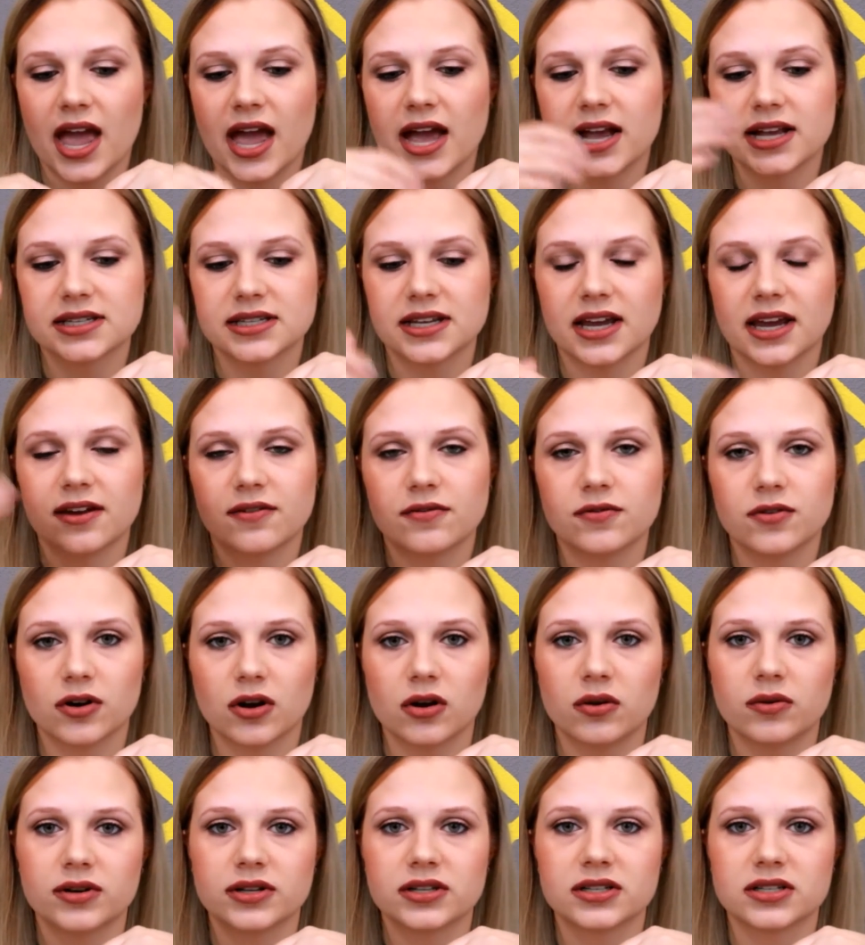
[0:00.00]
as I have
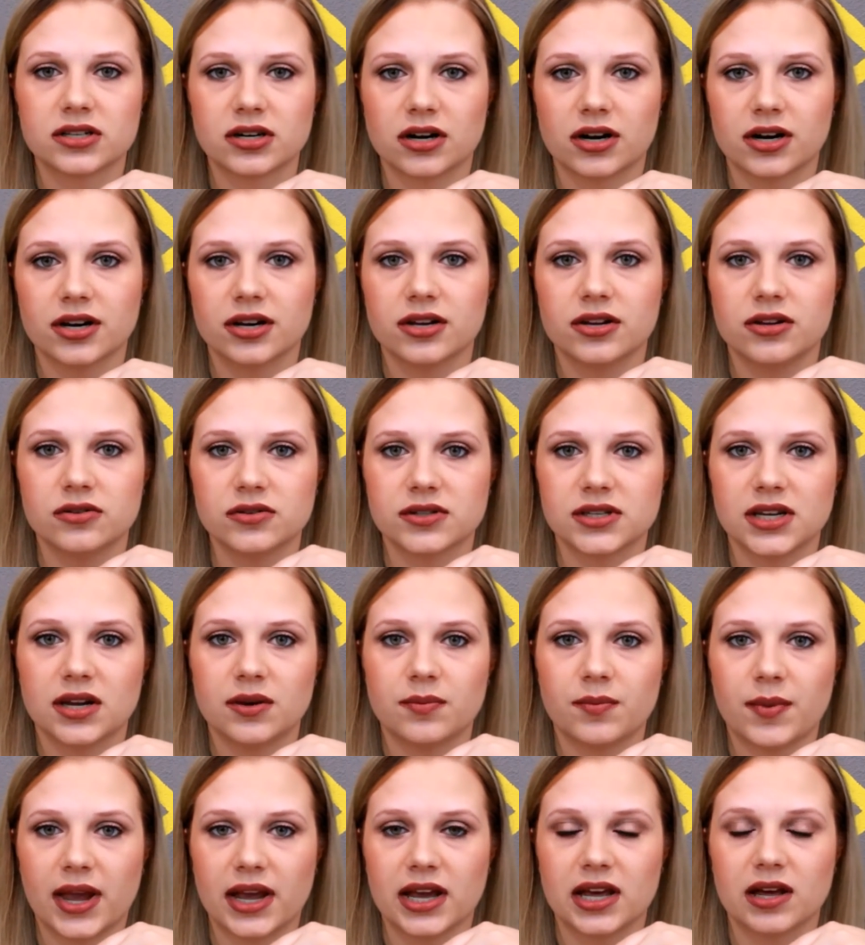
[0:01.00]
grown and started
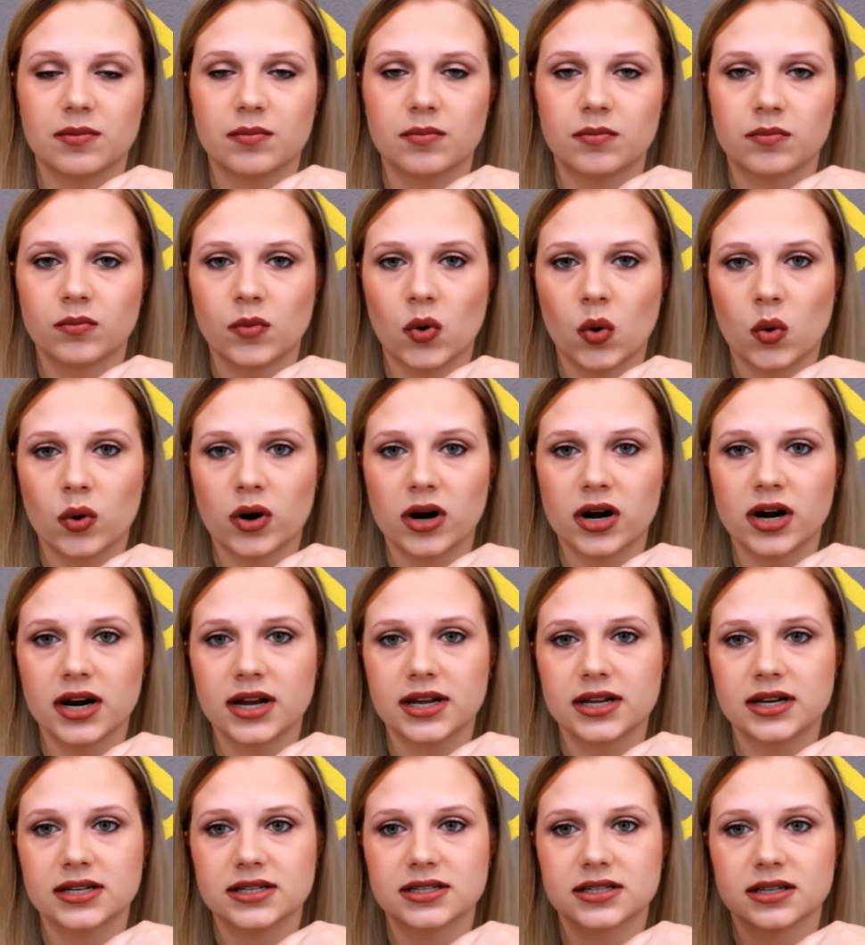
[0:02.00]
using makeup more,
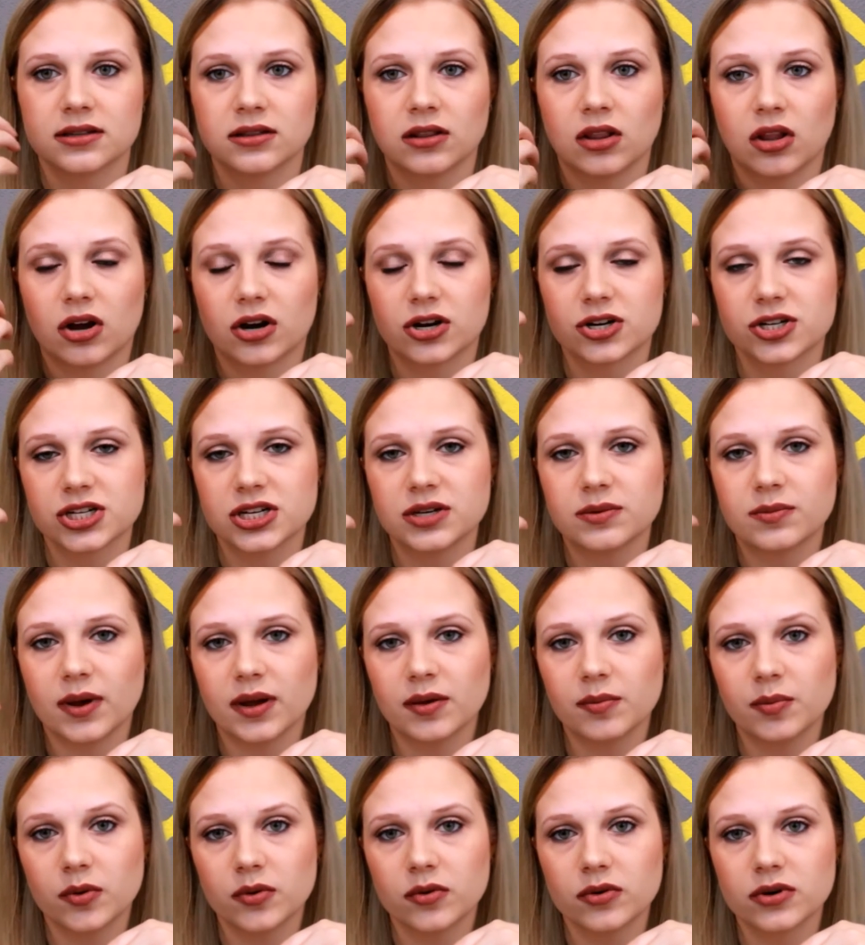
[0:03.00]
it is enlarging
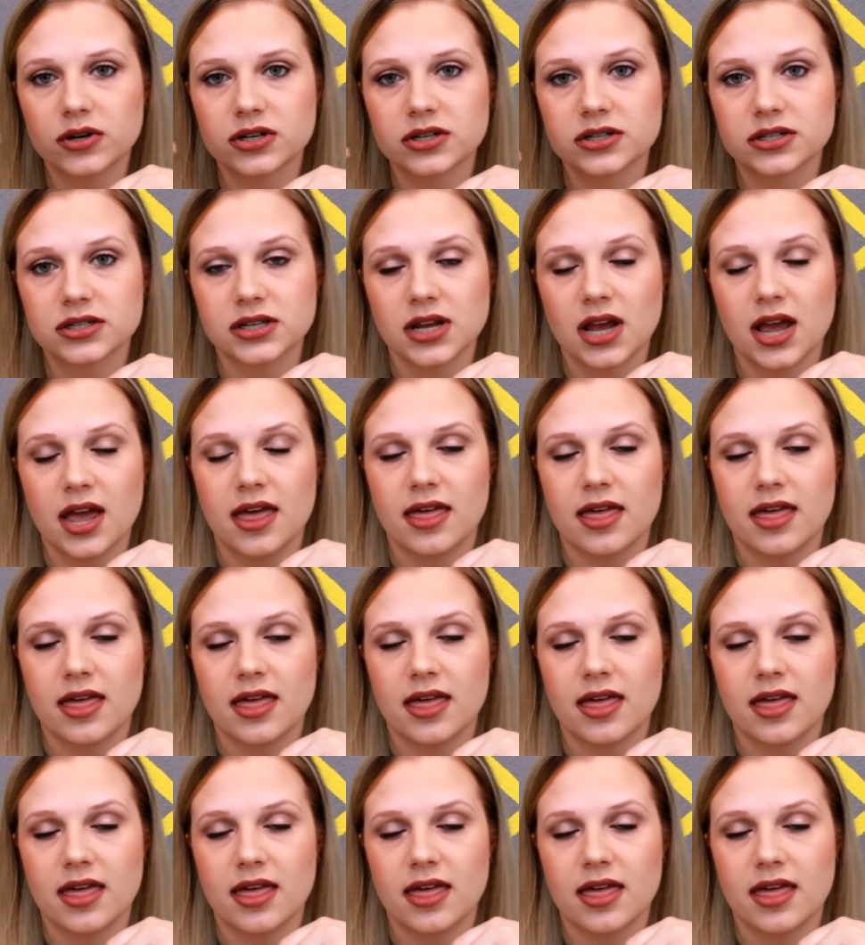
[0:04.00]
my pores.